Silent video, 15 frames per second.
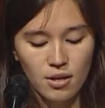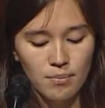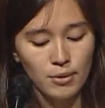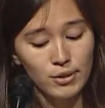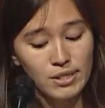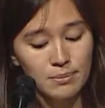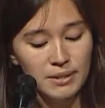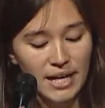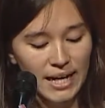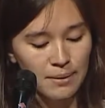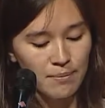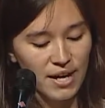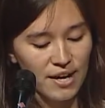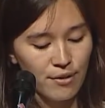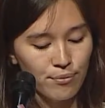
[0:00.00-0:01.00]
Most applied
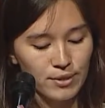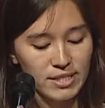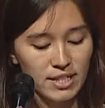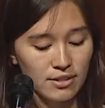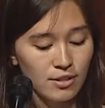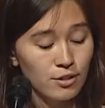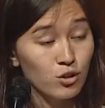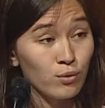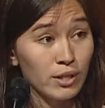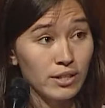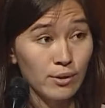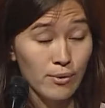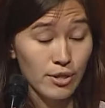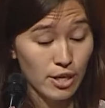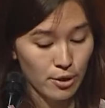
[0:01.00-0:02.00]
math was done
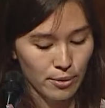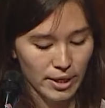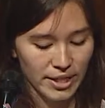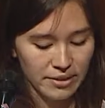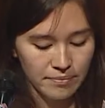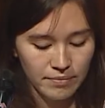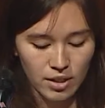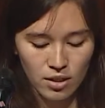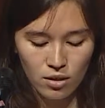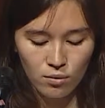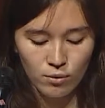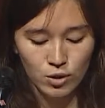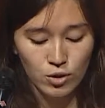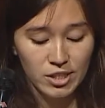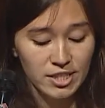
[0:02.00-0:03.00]
conjointly with coding,
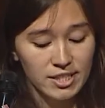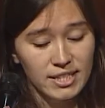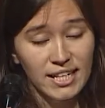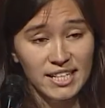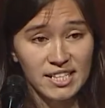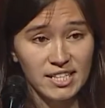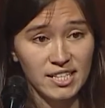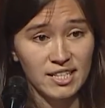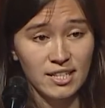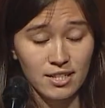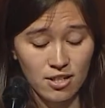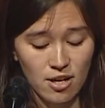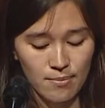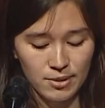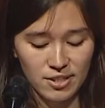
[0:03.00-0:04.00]
which isn't tested in
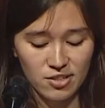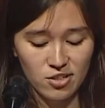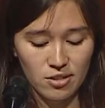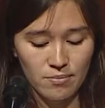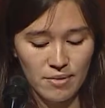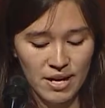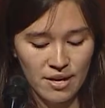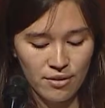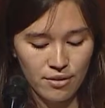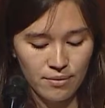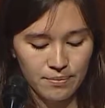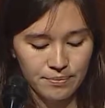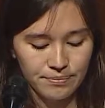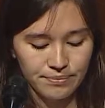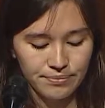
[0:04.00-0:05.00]
competition math.
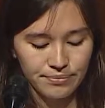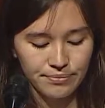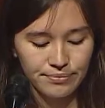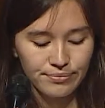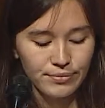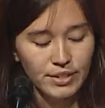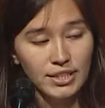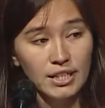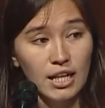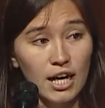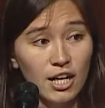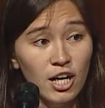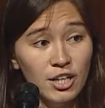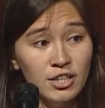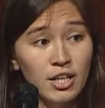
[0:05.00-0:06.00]

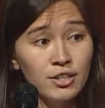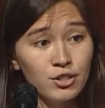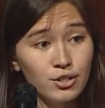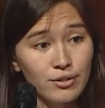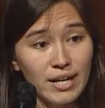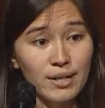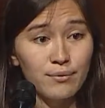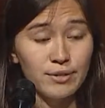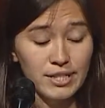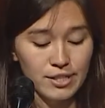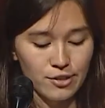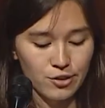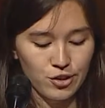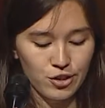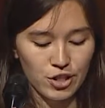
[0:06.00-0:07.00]
I got an undergrad
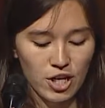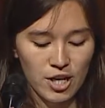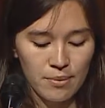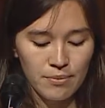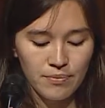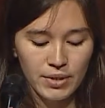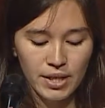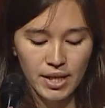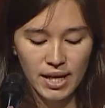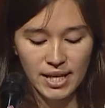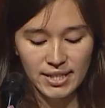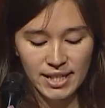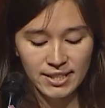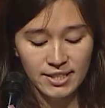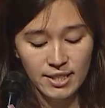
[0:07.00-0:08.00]
research job
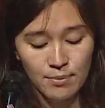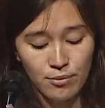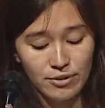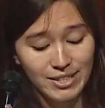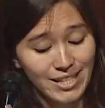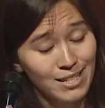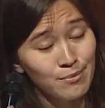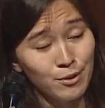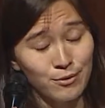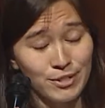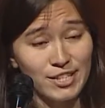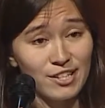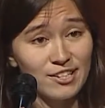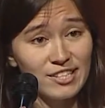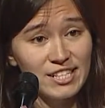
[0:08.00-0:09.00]
and ended up with dismal
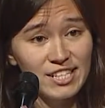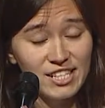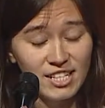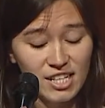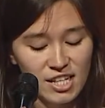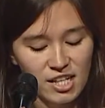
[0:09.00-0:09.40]
results.